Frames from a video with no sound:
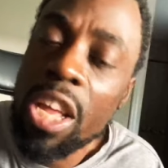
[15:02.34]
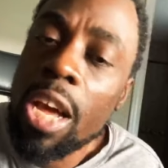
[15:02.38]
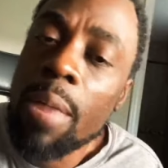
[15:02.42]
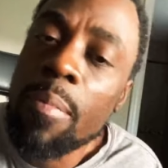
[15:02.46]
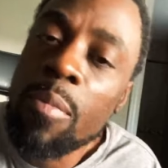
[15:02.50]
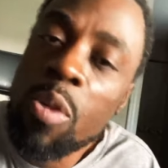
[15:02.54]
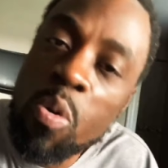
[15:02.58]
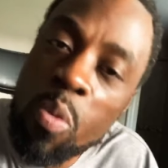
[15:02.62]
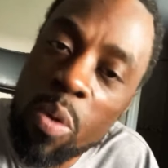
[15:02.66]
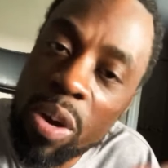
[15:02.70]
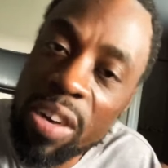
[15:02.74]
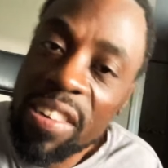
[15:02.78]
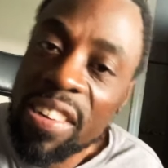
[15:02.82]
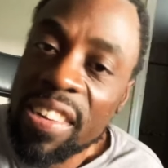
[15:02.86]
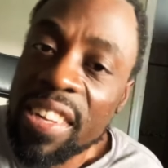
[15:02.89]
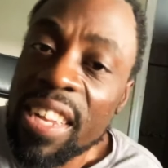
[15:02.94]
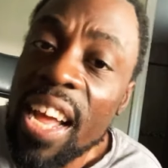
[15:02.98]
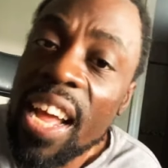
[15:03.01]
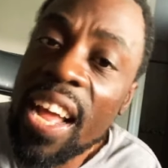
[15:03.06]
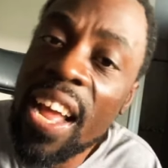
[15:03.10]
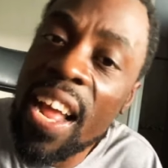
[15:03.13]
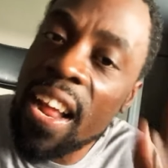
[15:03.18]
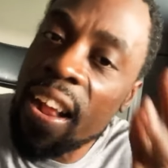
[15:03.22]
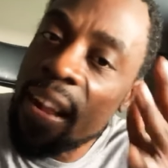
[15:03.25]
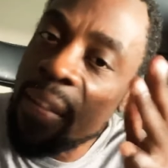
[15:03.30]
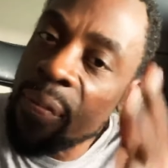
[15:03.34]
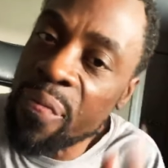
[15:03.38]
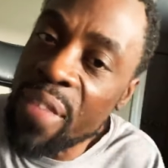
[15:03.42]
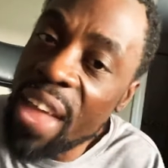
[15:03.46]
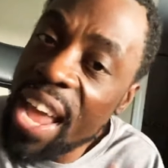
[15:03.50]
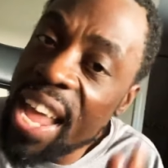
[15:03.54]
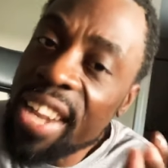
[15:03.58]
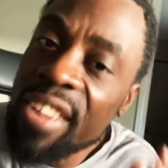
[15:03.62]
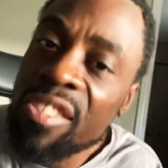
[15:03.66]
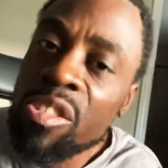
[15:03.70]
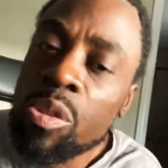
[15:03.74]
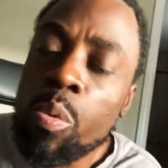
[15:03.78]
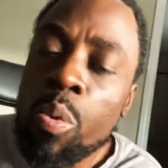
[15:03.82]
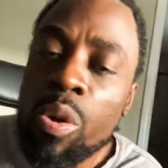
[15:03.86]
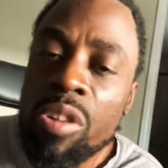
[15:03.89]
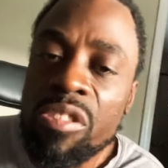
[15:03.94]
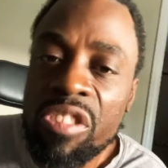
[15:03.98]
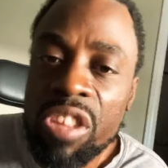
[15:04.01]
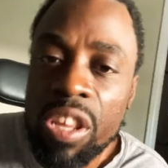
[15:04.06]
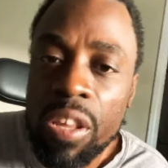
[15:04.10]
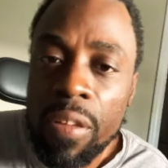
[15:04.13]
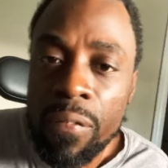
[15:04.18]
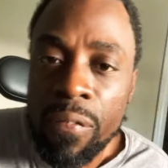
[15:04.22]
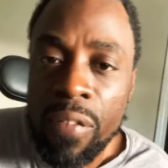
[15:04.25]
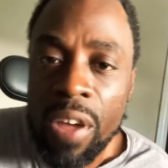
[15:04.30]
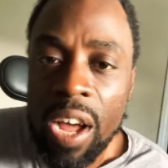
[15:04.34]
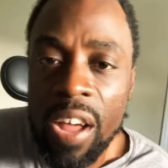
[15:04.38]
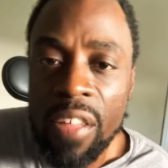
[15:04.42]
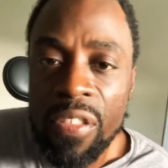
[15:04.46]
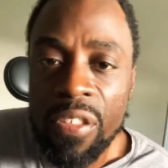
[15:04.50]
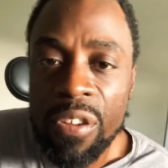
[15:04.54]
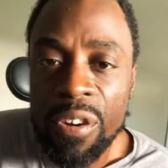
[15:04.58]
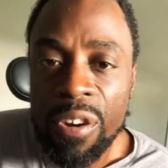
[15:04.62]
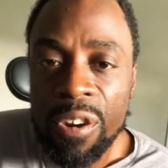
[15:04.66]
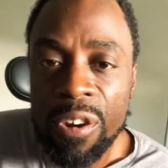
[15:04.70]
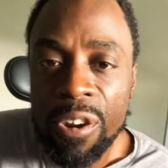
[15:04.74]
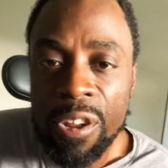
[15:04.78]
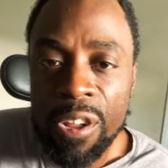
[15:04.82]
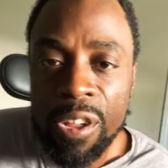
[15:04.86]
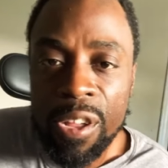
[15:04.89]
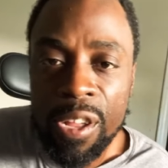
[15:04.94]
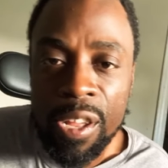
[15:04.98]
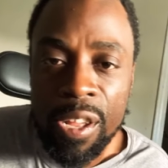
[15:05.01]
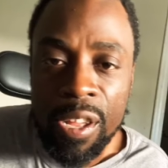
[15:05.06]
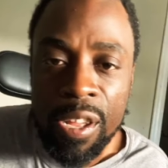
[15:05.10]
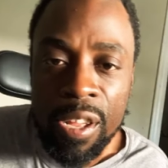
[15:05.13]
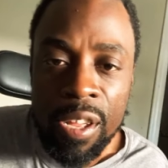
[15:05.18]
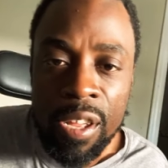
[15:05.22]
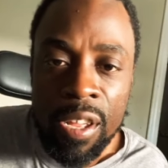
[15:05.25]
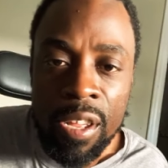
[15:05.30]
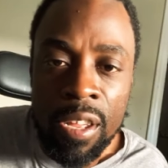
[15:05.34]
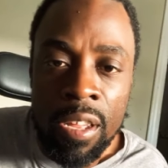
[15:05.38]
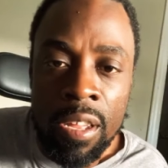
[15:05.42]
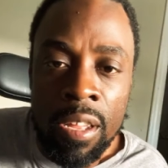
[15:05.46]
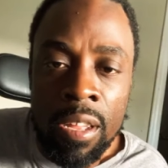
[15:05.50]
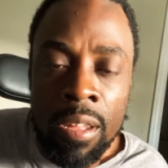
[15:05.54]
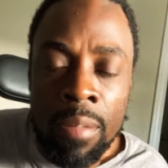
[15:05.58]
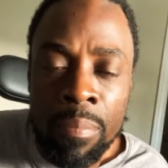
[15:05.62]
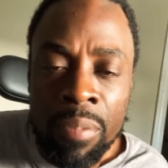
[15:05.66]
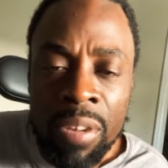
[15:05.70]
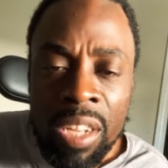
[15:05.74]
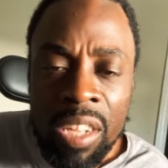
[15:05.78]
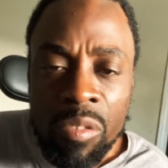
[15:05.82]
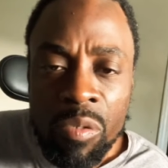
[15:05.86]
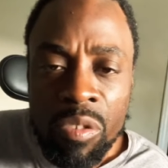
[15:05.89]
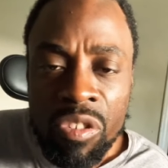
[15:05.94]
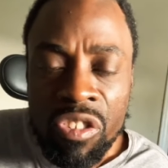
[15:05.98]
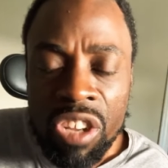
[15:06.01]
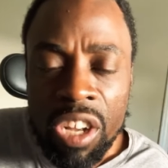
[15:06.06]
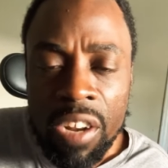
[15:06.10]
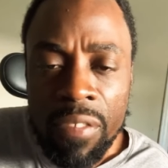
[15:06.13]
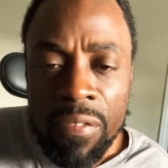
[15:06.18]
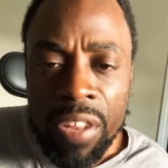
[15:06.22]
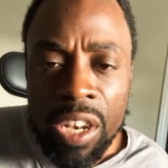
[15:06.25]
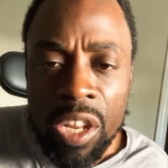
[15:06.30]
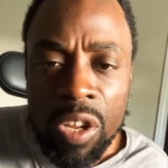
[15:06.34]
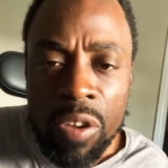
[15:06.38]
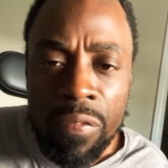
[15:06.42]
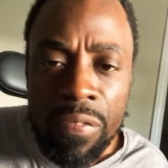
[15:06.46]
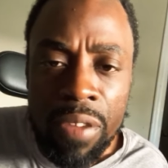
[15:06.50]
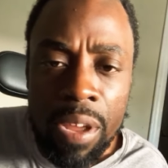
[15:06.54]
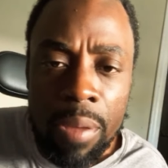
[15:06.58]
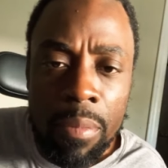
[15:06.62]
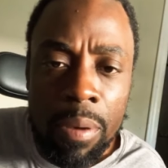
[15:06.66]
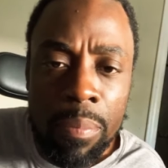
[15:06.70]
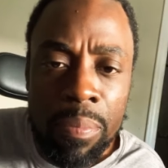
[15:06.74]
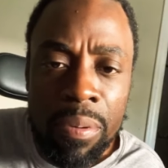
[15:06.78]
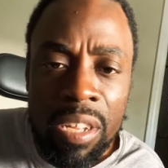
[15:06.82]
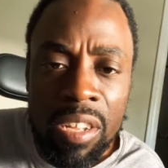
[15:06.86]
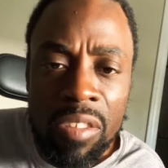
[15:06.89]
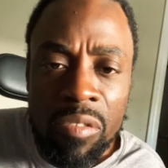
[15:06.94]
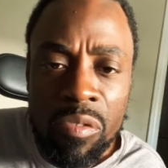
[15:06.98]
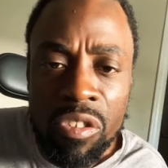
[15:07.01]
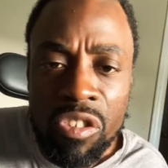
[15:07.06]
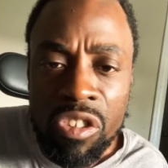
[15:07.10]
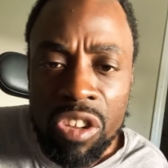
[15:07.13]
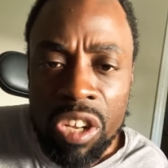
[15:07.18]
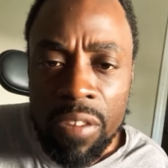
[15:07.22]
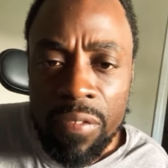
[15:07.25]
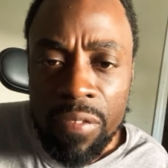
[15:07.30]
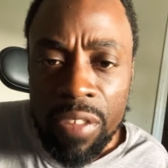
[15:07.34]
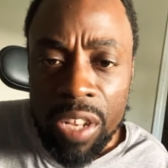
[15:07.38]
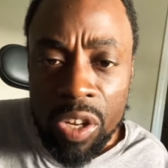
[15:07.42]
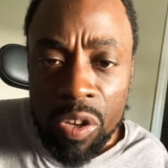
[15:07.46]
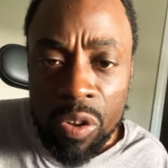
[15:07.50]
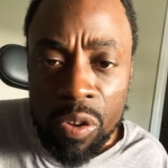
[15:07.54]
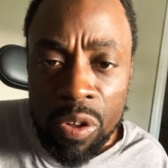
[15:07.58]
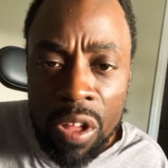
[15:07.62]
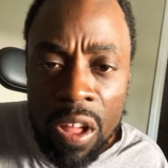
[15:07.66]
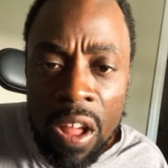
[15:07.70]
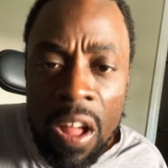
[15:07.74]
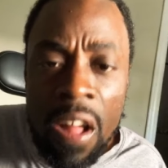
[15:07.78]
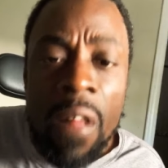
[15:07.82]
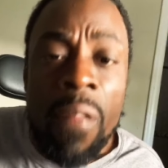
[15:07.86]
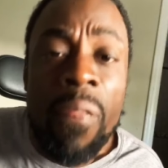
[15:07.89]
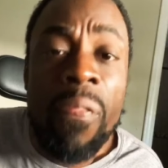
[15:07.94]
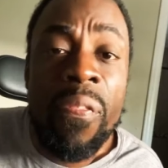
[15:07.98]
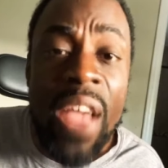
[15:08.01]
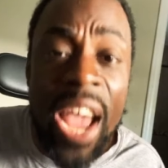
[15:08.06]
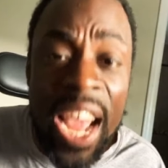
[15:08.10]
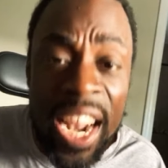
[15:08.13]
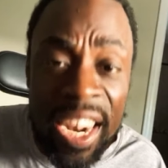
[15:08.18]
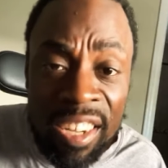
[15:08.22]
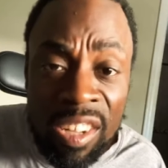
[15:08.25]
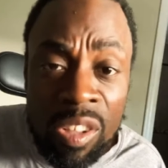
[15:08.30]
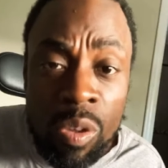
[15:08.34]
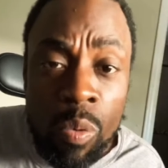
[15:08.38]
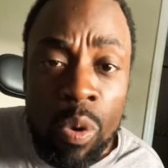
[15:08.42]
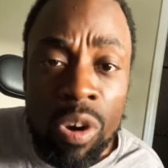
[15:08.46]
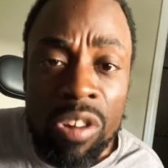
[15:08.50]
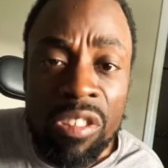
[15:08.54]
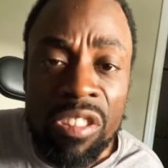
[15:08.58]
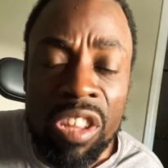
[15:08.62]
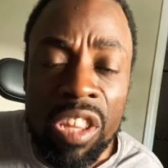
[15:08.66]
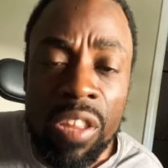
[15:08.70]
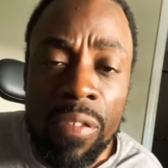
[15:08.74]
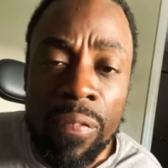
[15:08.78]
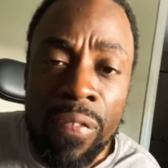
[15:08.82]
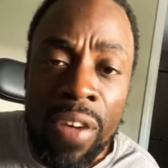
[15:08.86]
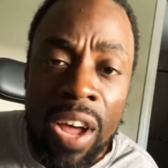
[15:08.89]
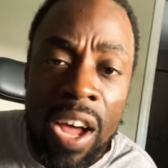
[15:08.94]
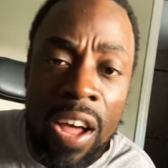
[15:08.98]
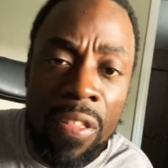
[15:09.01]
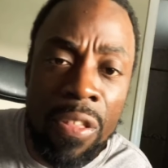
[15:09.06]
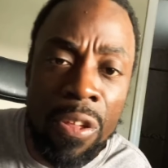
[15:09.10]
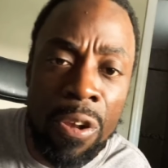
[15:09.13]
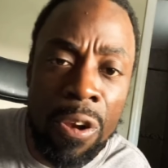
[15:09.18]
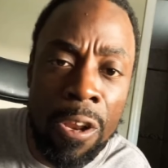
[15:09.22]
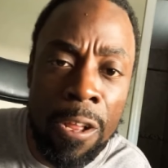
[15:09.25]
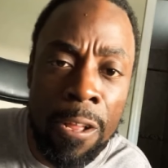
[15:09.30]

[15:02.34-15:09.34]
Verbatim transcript: who was sent. That is the works of the Father. Please reshare the video, family. Please reshare the video. That is the works of the Father.